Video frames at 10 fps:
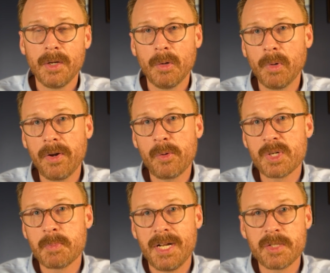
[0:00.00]
What are the
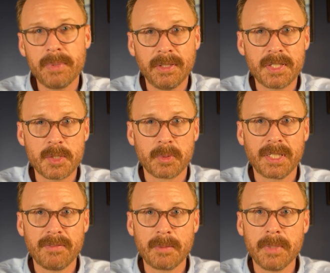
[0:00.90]
responsibilities we're
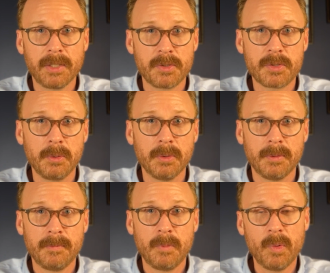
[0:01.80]
giving middle
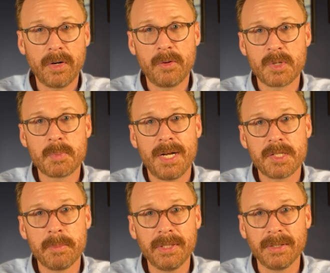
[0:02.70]
school? What are the
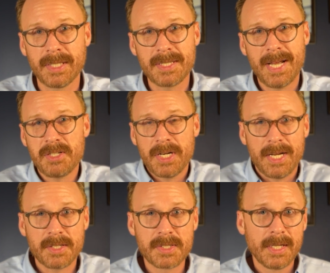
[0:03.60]
responsibilities? Not
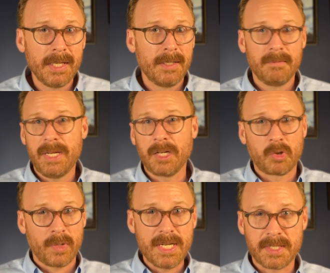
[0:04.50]
just
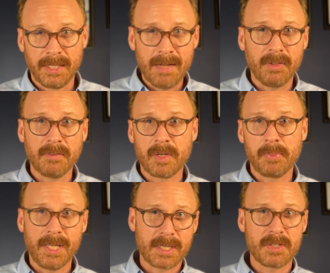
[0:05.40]
increased level of
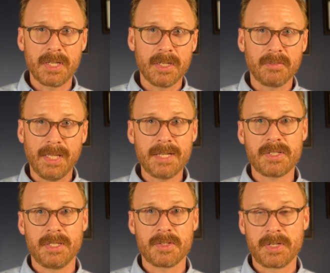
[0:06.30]
complexity of
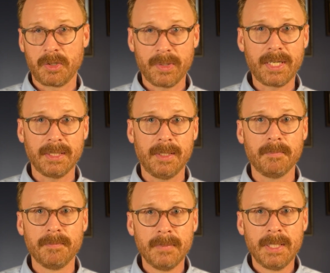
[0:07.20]
lessons and
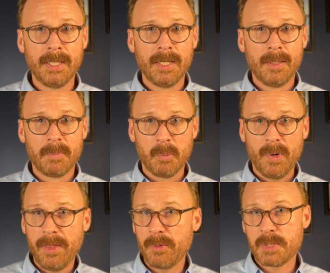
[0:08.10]
curriculum, but
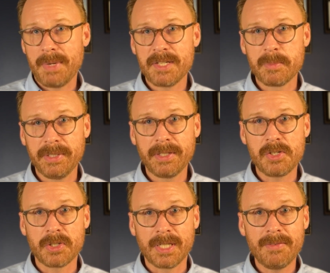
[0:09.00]
what are the
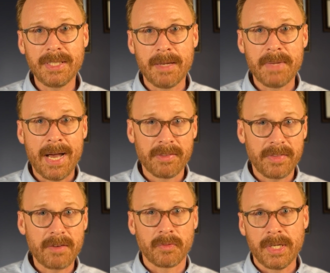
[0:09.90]
responsibilities you're giving them now that
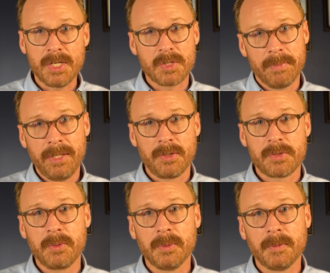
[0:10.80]
they've reached middle
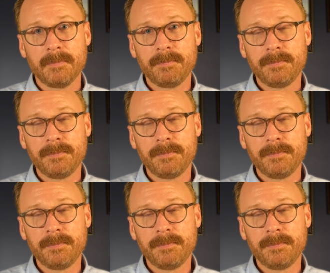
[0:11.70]
school?